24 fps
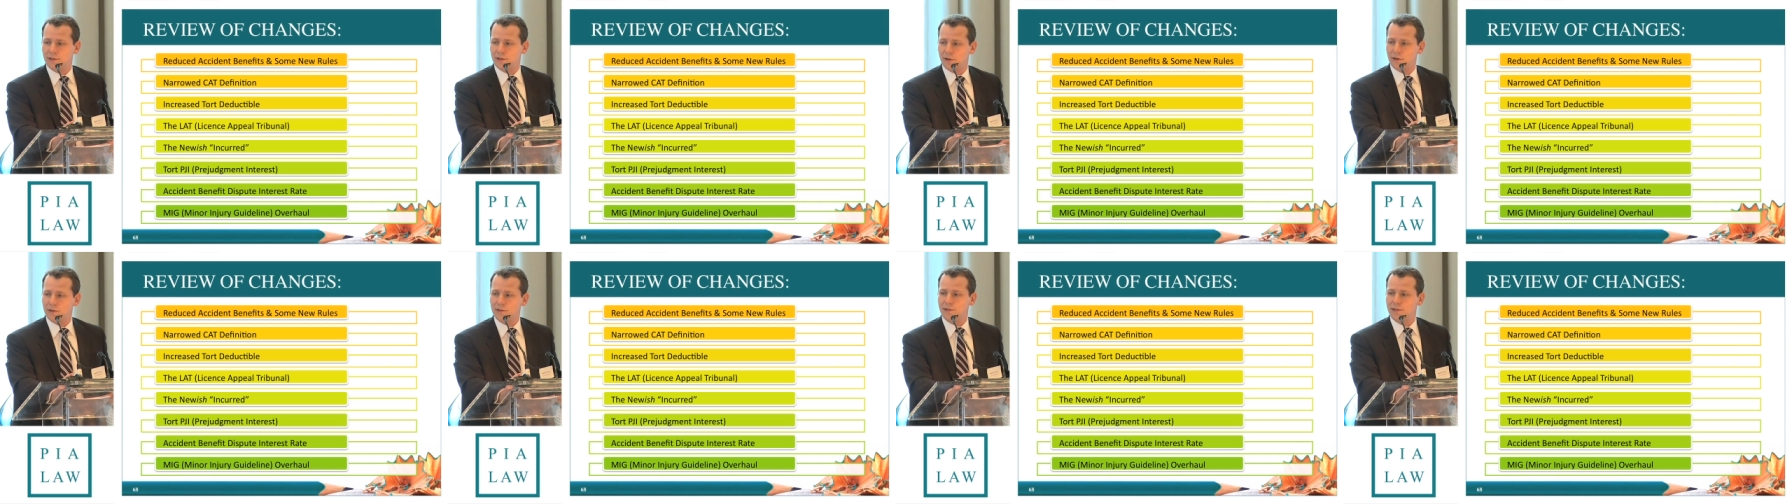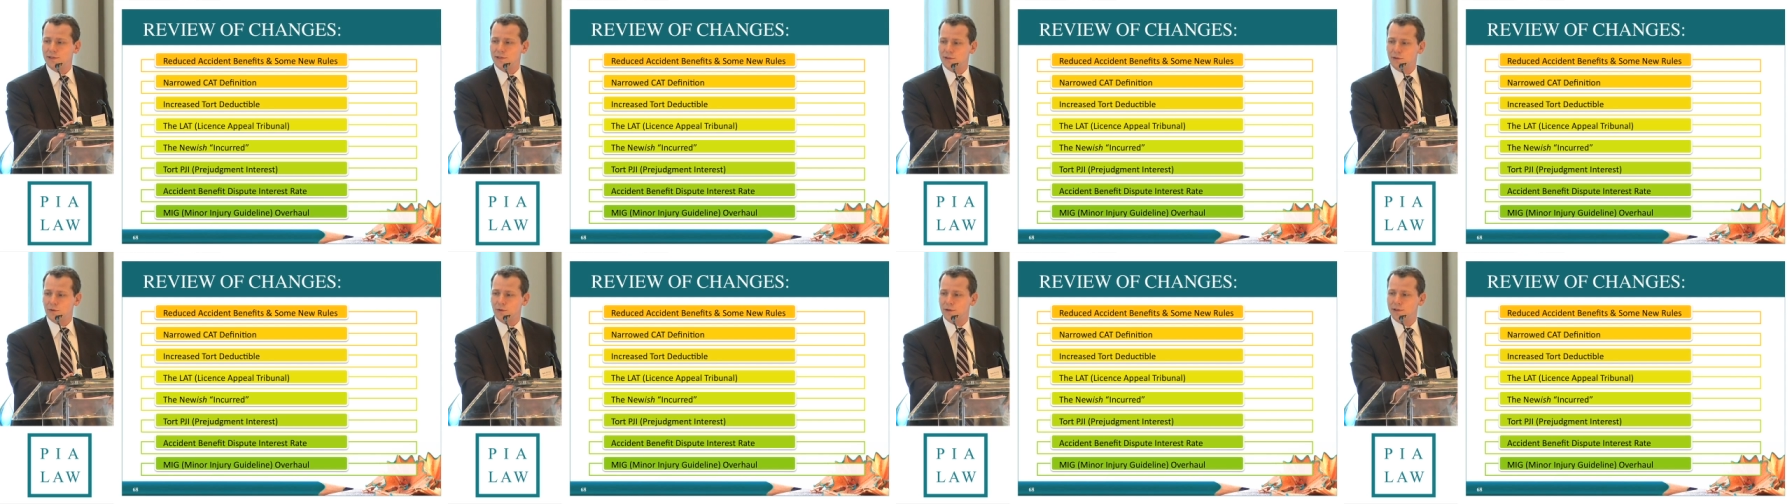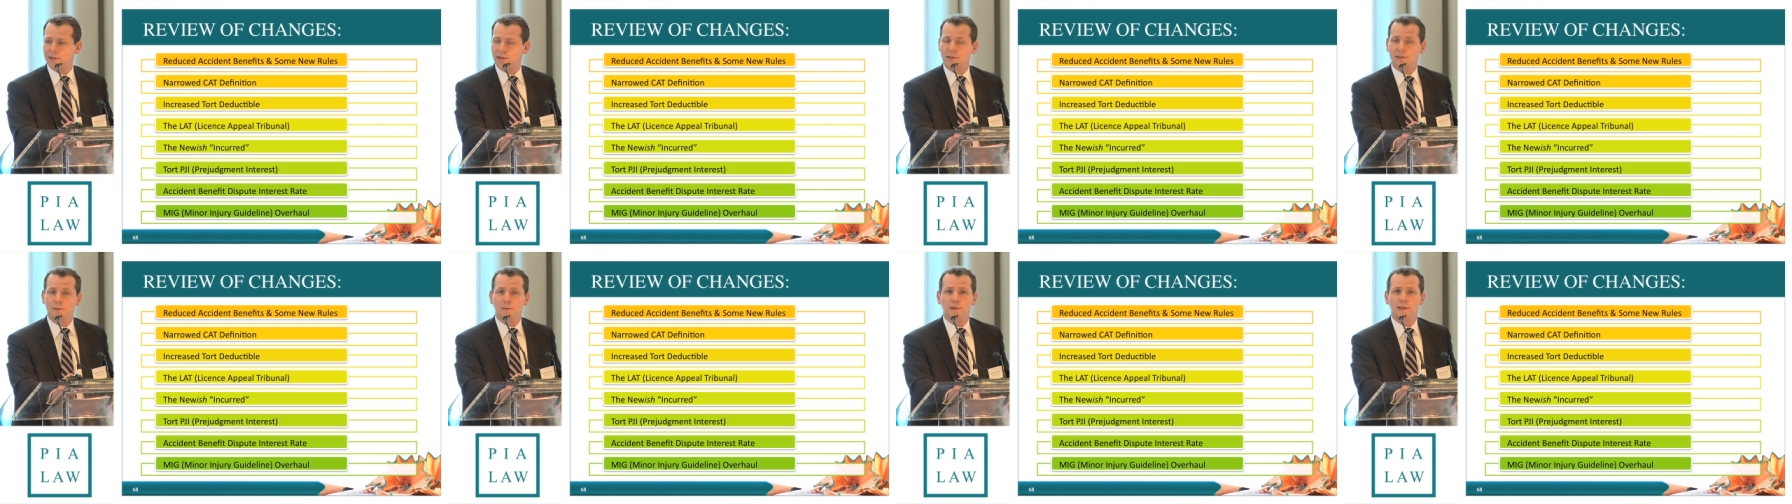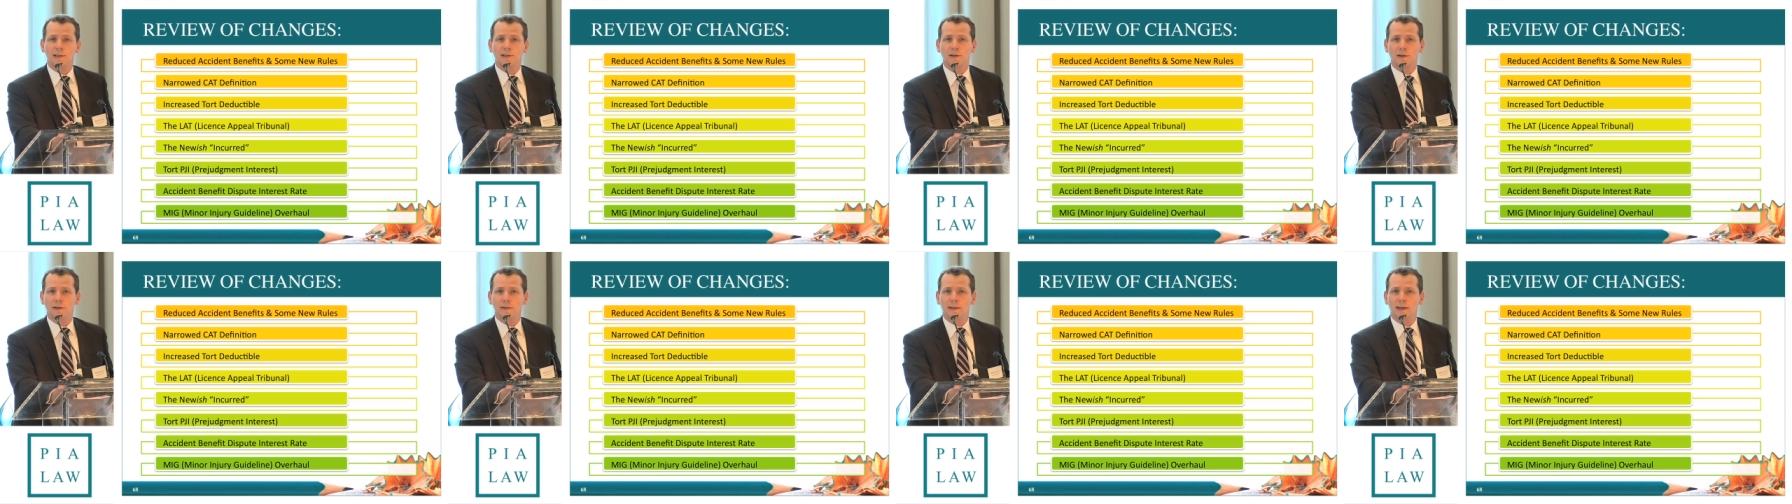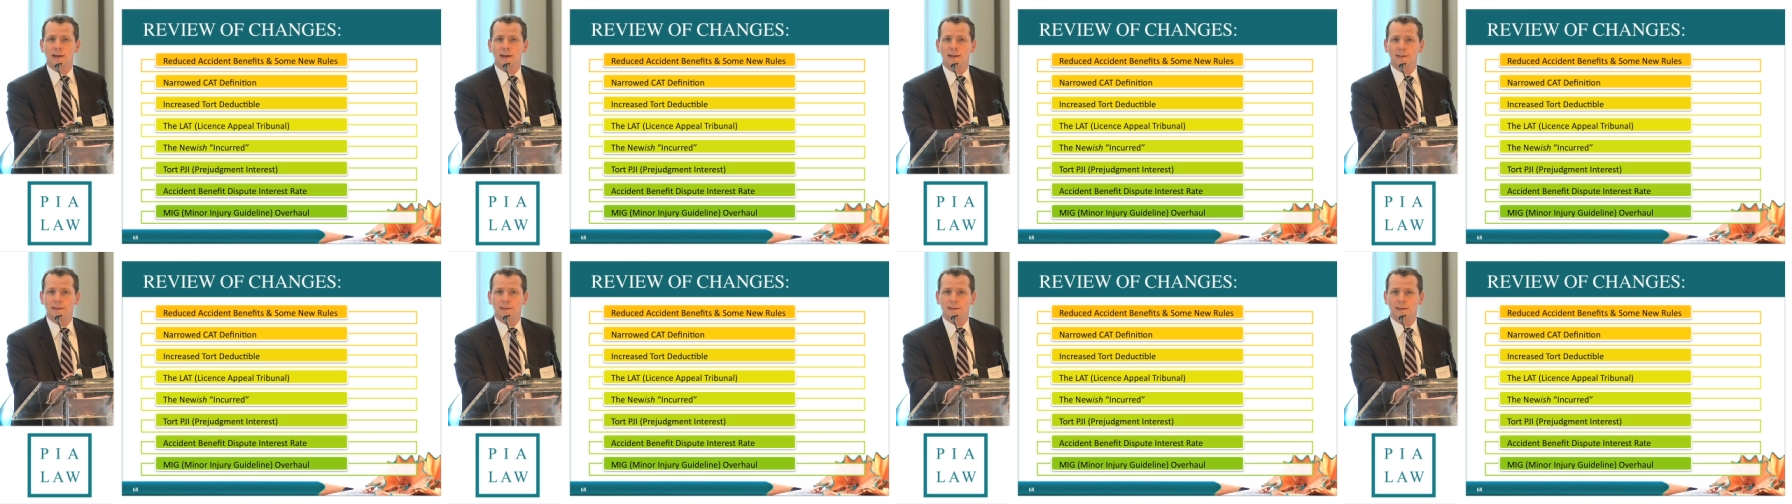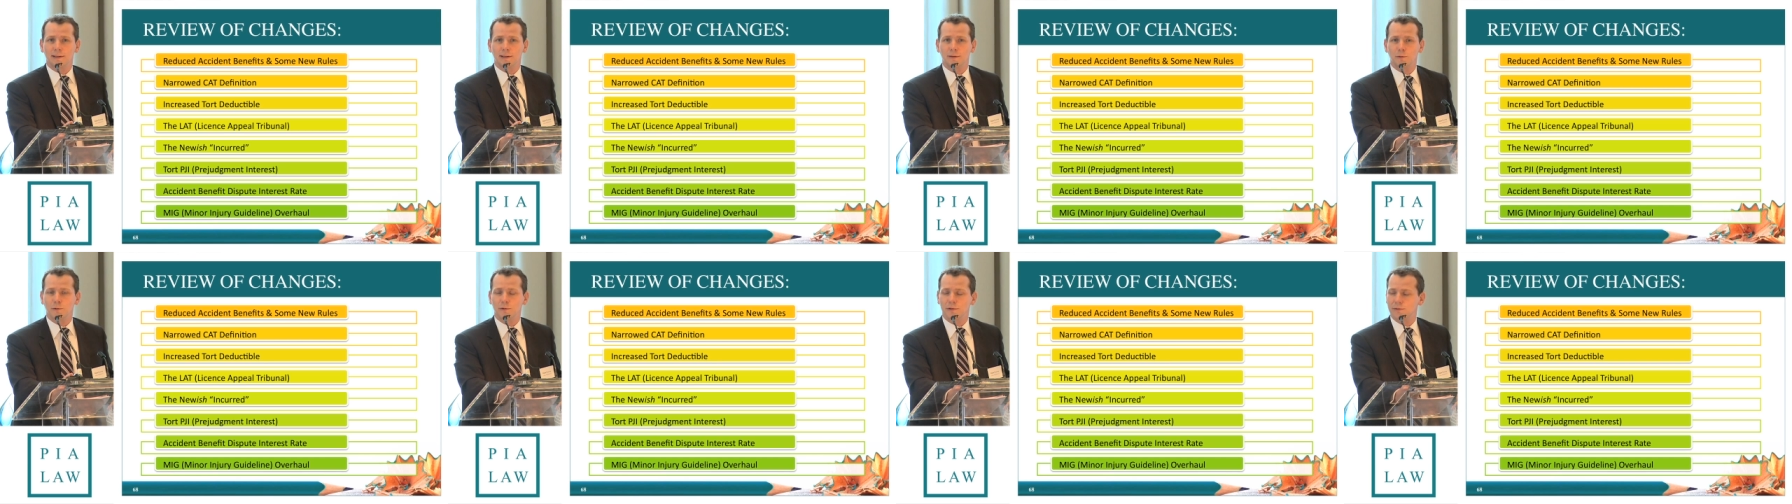and Darcy's going to speak on that,
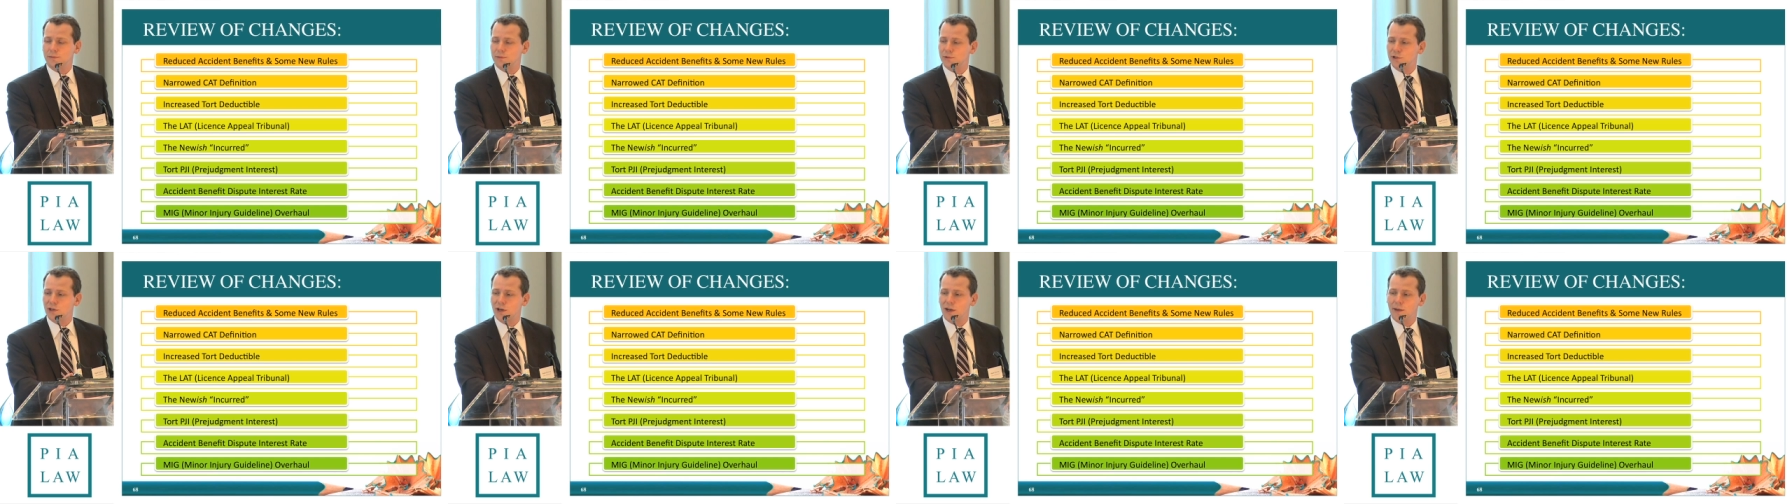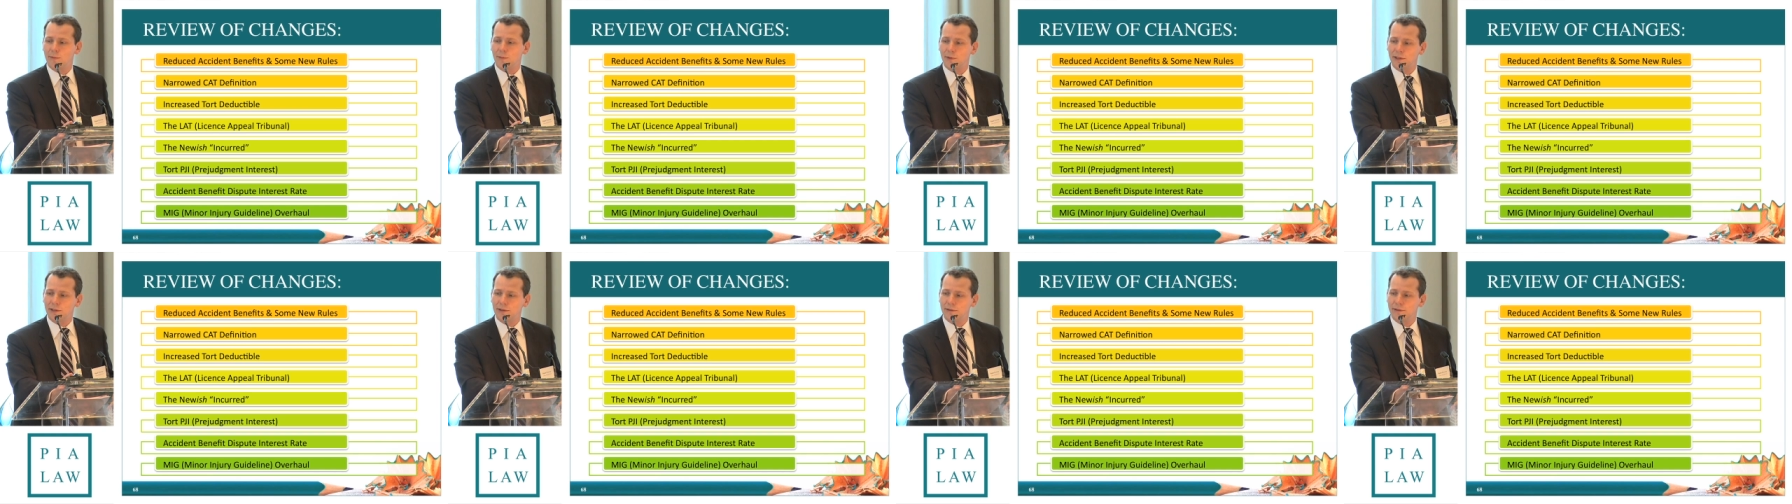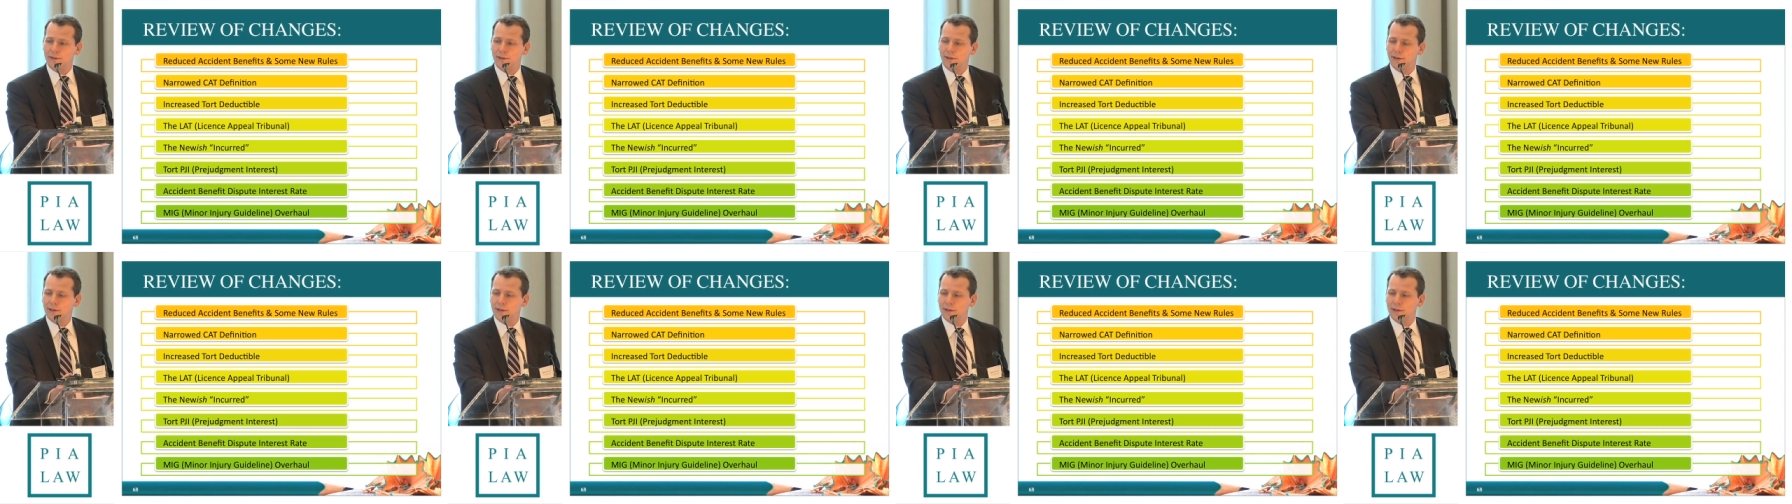and I will chime in.